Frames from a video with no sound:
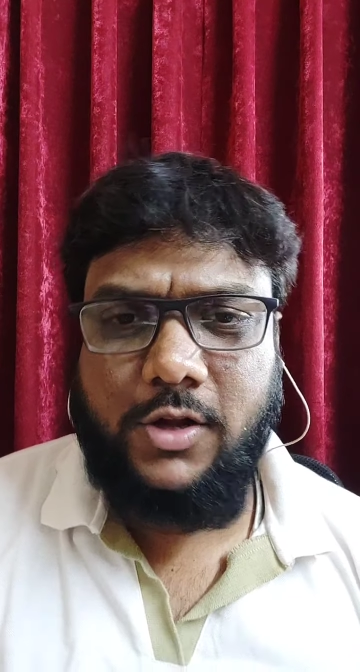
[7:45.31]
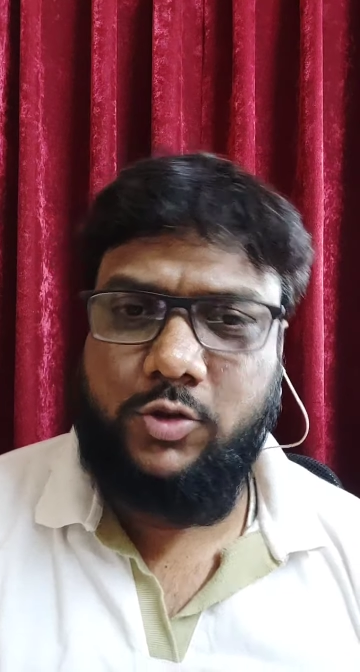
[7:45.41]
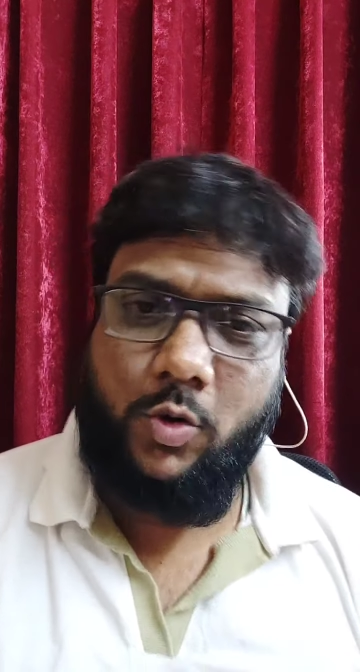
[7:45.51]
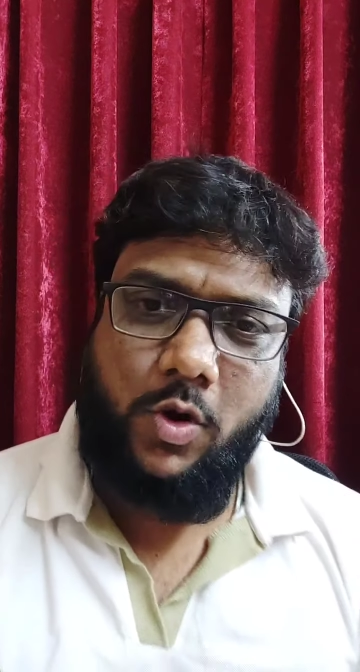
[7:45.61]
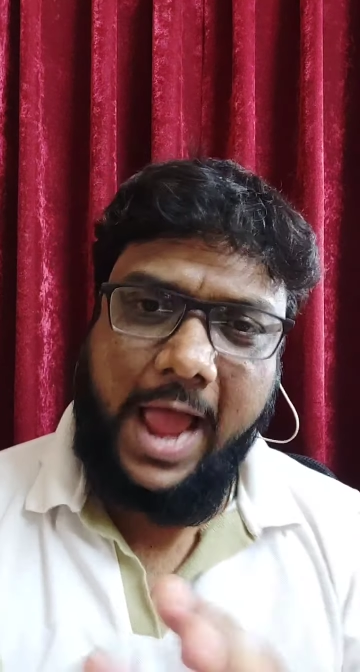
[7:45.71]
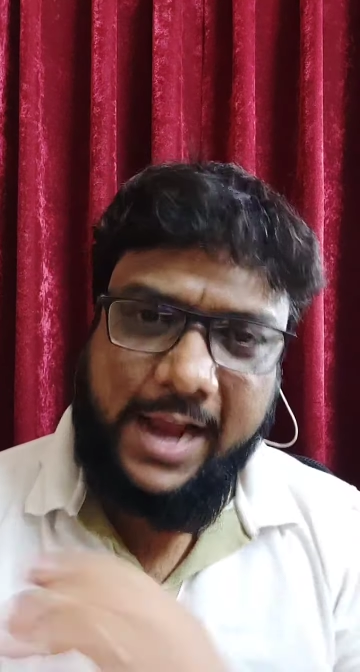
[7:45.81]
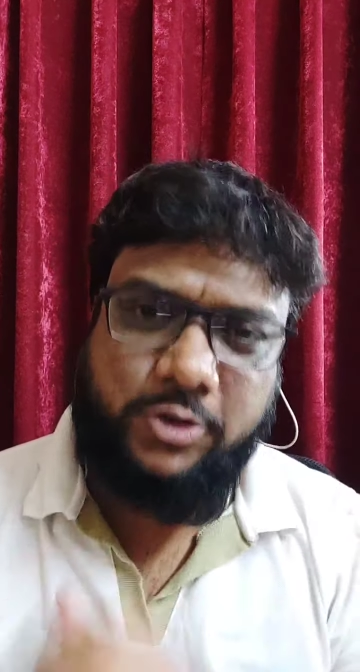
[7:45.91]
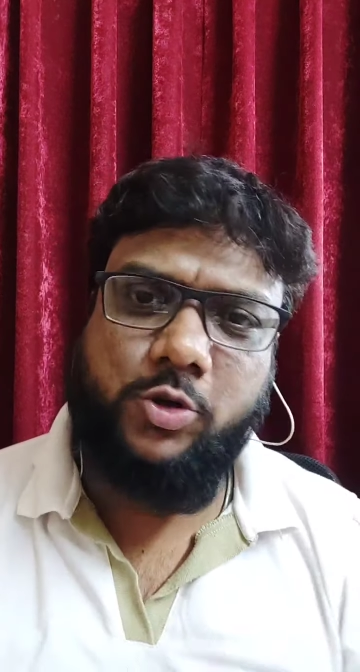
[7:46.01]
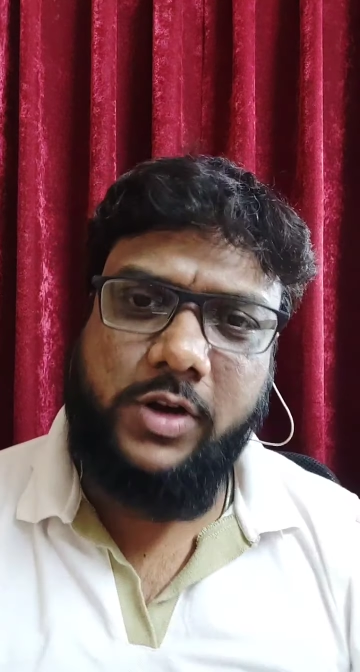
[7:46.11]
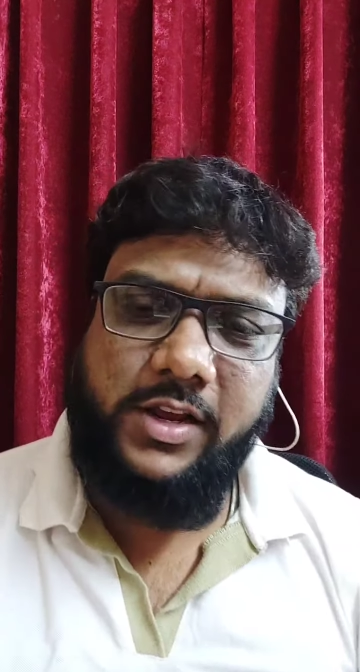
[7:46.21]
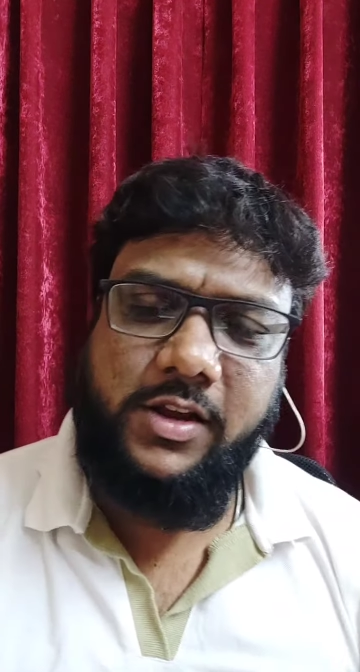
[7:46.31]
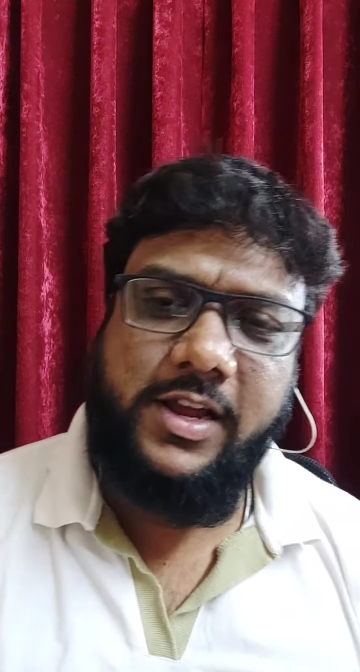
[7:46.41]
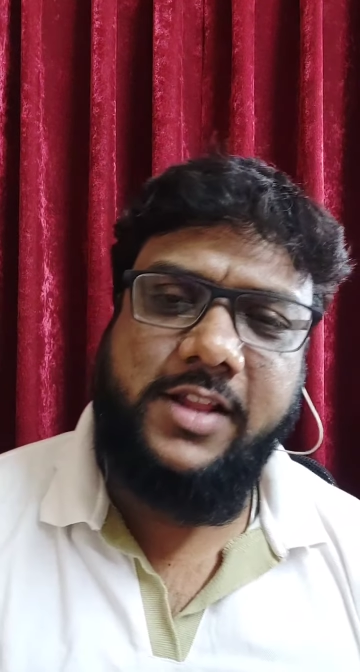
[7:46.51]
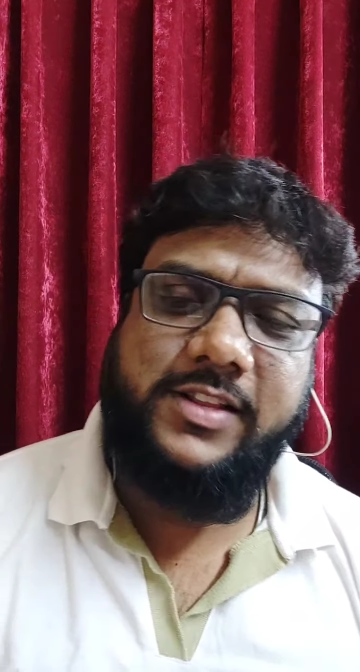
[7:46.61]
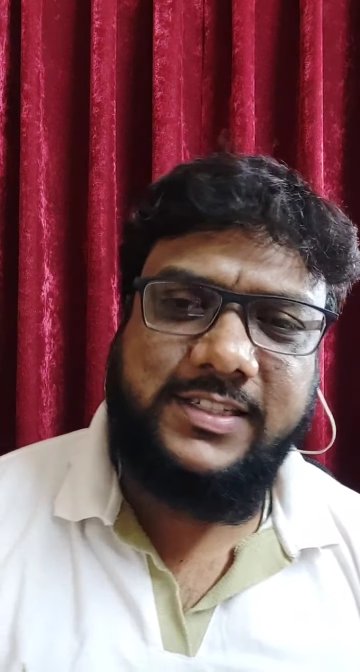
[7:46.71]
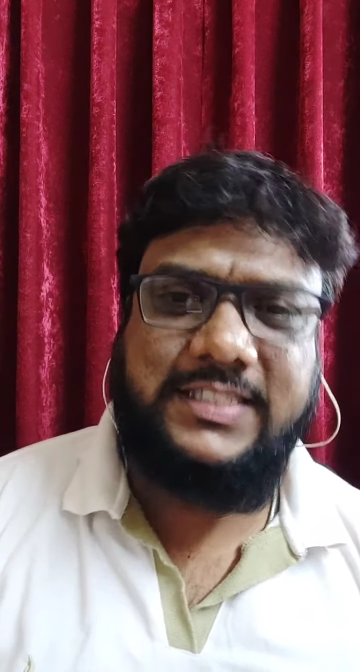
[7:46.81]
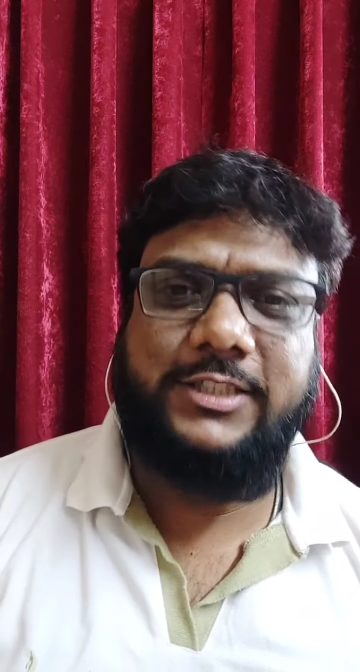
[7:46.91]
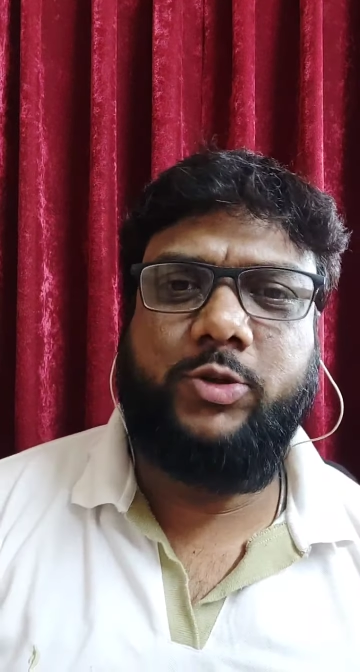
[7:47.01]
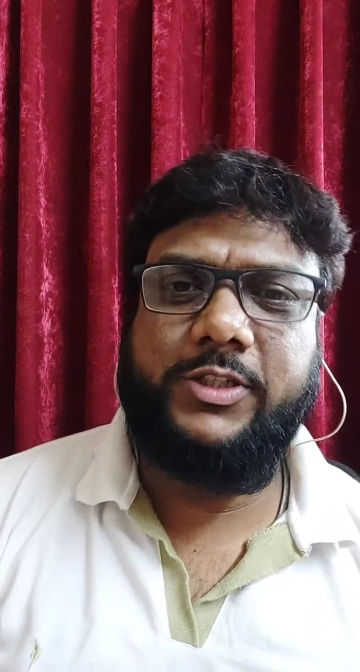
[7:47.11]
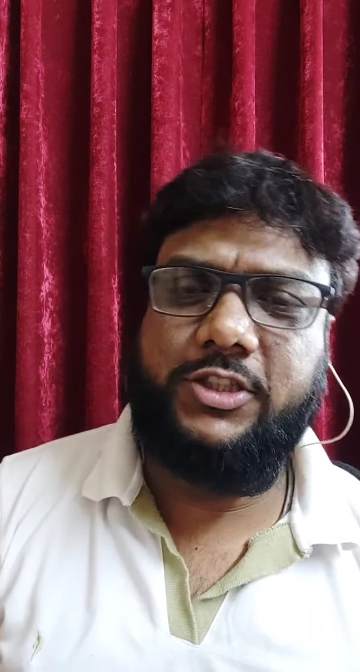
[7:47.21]
So actually, in this
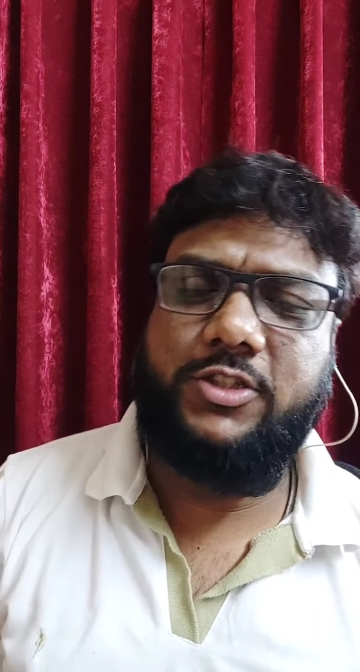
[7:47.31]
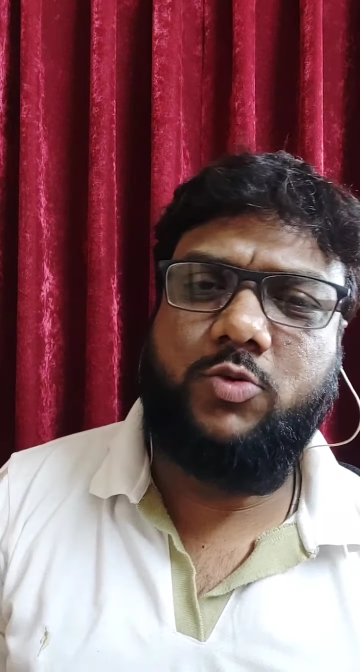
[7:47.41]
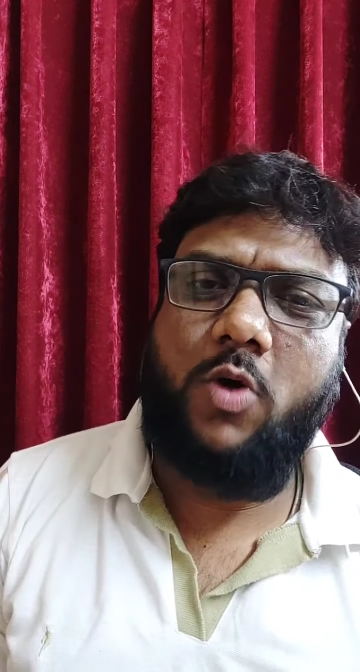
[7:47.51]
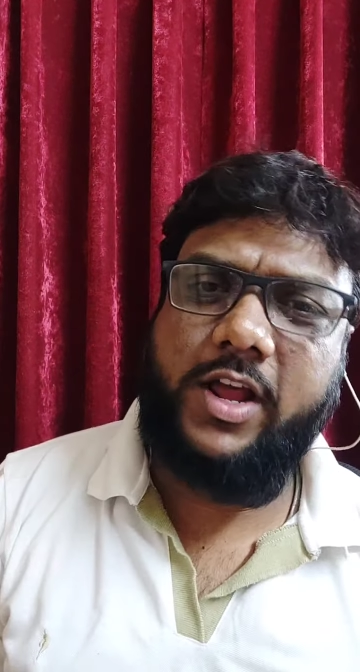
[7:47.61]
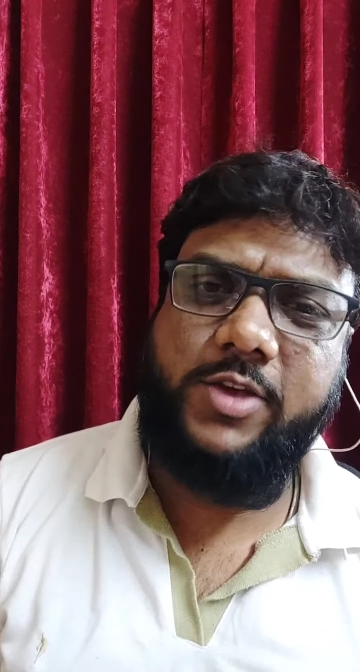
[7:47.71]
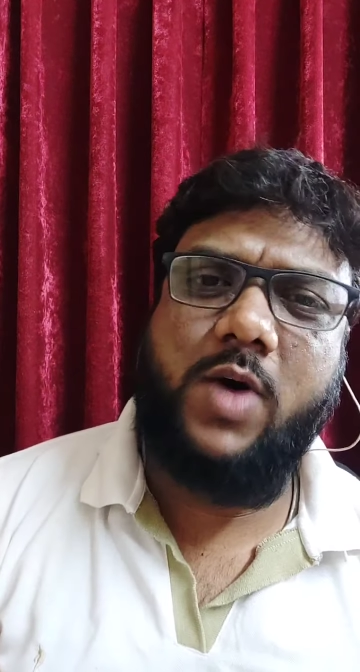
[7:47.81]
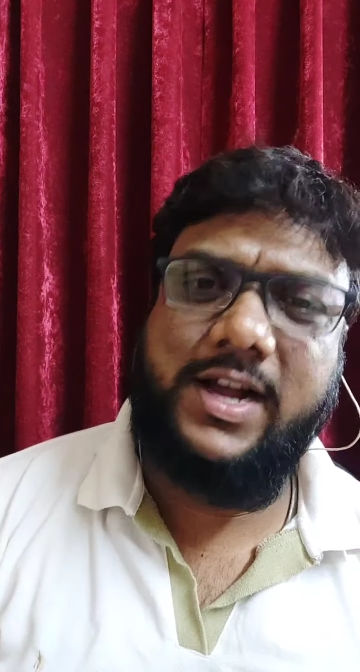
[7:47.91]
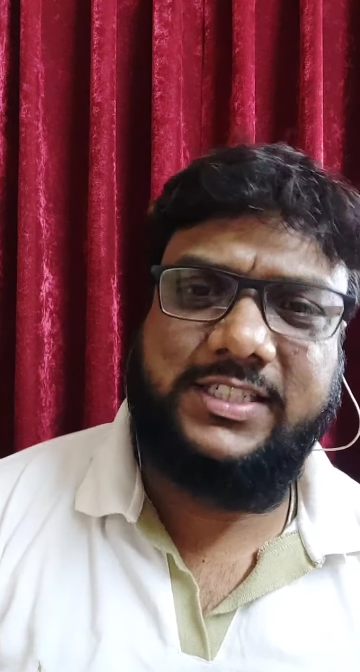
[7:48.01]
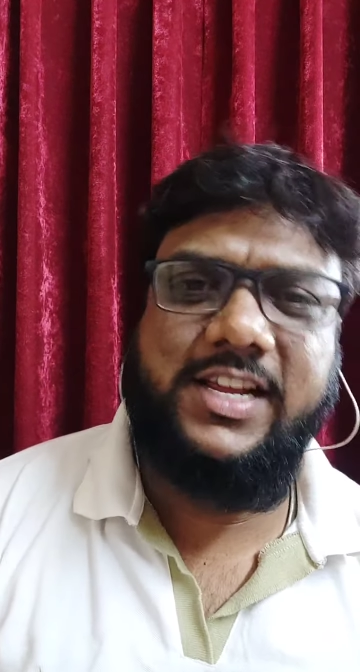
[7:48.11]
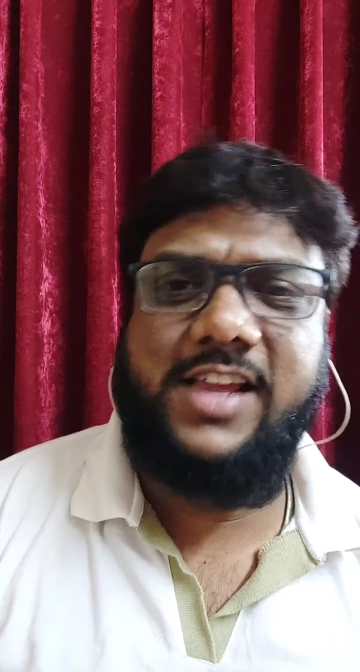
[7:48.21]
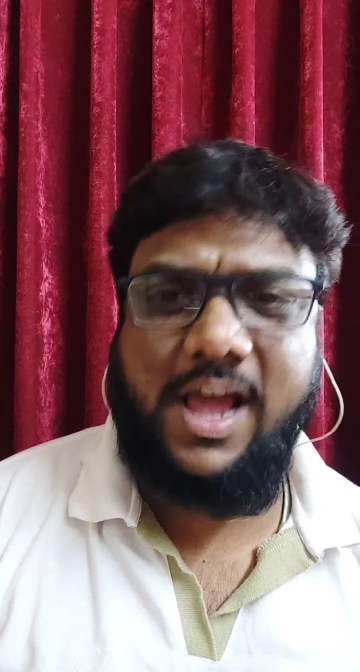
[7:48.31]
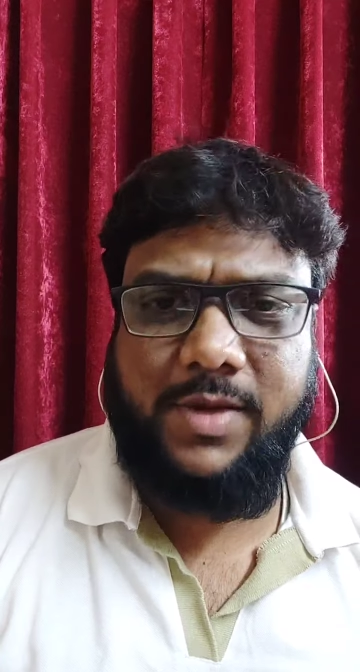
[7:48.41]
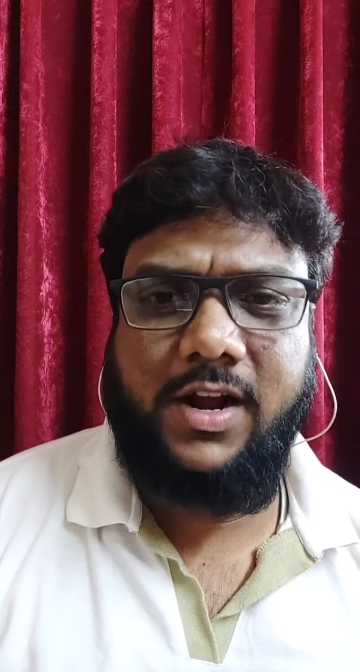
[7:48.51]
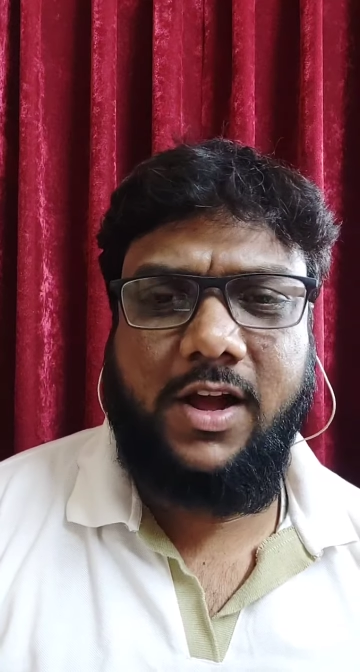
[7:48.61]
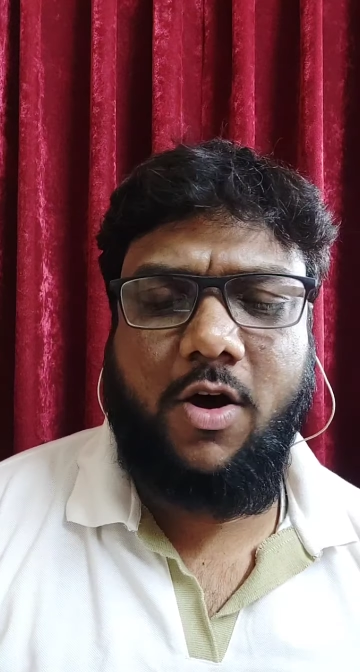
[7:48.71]
situations, what are you asking camera,